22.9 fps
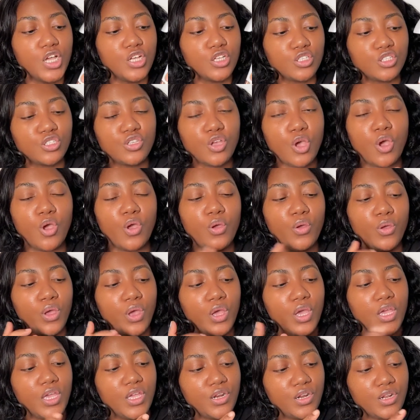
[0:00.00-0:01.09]
So
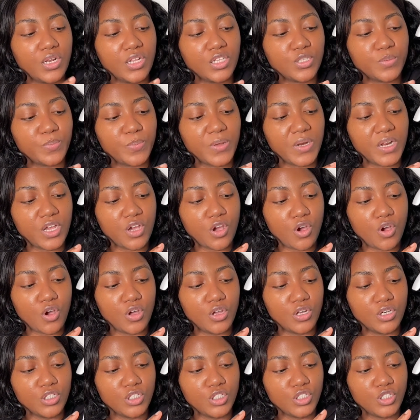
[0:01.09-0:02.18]
in order to put it
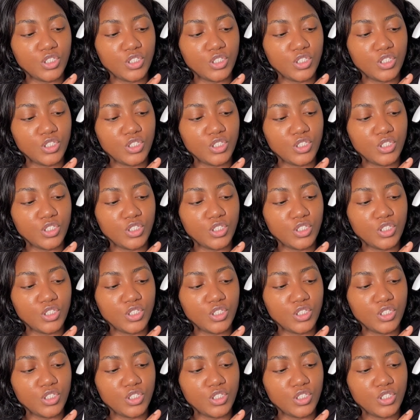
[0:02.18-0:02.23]
on,